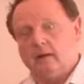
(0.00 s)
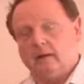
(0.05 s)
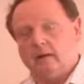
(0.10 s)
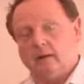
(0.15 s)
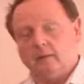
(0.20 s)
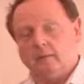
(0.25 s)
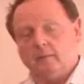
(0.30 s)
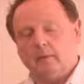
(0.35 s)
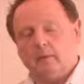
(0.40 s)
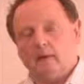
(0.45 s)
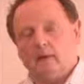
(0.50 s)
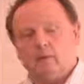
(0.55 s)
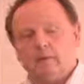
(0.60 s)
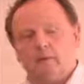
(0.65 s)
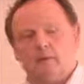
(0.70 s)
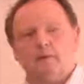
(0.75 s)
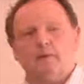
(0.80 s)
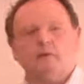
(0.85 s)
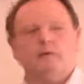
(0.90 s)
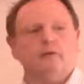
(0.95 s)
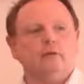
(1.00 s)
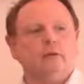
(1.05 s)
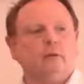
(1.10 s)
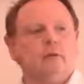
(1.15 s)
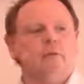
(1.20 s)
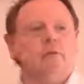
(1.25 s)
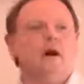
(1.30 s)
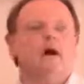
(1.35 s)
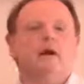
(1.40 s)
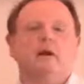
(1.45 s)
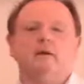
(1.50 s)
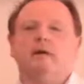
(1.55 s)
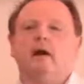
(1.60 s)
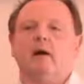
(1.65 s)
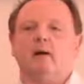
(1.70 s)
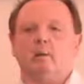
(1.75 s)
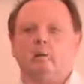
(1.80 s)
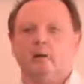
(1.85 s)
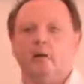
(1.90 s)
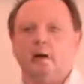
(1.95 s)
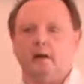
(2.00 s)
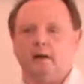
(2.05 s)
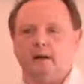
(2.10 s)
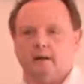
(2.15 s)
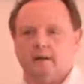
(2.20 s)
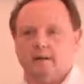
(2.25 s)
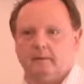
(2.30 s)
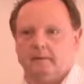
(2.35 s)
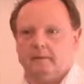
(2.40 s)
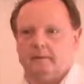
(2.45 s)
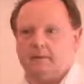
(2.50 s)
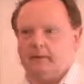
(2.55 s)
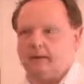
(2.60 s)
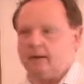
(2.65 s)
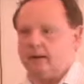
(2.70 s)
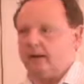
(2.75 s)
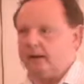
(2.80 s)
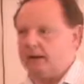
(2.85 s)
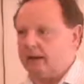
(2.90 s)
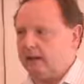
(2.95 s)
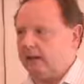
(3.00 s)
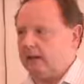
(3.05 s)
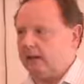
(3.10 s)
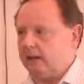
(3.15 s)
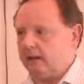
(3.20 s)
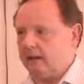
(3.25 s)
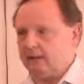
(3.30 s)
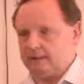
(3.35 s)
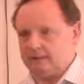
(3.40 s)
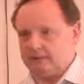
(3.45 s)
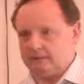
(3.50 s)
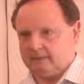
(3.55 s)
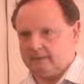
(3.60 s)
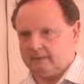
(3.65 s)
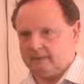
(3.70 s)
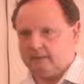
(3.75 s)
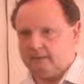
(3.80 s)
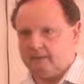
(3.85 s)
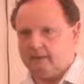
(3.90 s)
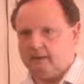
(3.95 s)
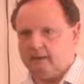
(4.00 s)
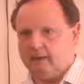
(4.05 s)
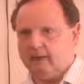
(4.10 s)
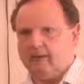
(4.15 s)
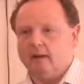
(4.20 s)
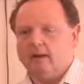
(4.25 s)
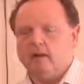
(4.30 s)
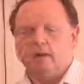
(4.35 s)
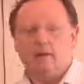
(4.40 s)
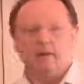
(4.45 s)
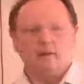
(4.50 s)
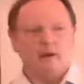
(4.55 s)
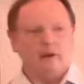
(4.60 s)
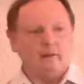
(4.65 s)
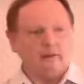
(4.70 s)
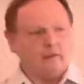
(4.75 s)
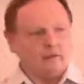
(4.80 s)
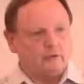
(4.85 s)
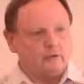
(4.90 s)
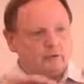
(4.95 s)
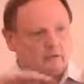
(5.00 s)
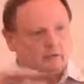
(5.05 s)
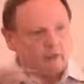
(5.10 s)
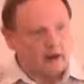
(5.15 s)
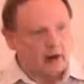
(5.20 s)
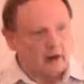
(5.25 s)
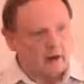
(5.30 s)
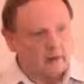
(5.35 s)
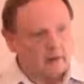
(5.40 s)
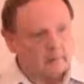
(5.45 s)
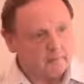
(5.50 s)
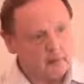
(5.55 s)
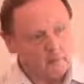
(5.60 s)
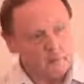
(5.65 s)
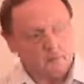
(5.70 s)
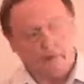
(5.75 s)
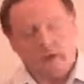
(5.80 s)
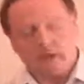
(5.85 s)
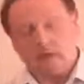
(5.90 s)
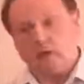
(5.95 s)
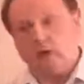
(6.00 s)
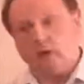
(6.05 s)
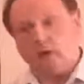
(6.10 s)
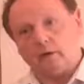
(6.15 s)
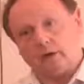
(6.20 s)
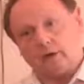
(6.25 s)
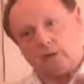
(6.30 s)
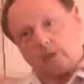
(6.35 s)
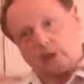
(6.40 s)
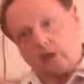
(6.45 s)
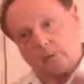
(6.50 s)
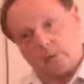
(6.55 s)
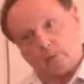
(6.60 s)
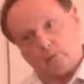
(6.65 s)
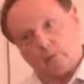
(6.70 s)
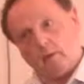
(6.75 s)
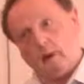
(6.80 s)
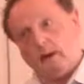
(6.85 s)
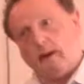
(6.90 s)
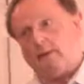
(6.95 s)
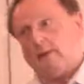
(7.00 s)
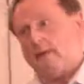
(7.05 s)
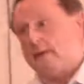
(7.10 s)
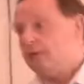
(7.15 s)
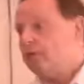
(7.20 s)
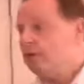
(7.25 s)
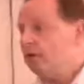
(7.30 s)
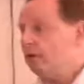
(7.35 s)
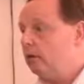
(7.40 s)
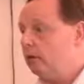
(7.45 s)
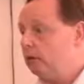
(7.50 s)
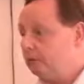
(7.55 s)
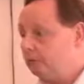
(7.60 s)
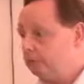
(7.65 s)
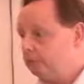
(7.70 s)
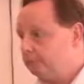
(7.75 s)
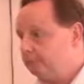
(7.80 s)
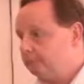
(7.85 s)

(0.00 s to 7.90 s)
You know. So this is all part of our work in our kindergarten. Create this environment where God becomes dwelling in his children.